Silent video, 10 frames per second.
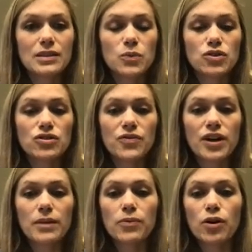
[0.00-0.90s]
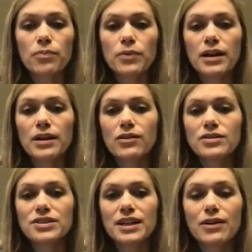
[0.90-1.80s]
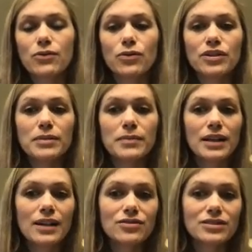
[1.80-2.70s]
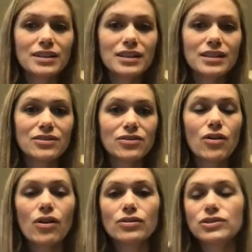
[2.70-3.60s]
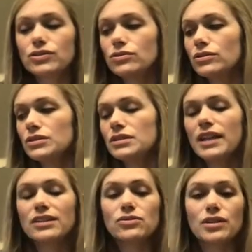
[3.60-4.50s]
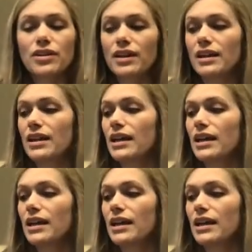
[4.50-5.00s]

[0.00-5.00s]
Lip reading: which is very appropriate, or dig out old email addresses or call a school, that sort of thing.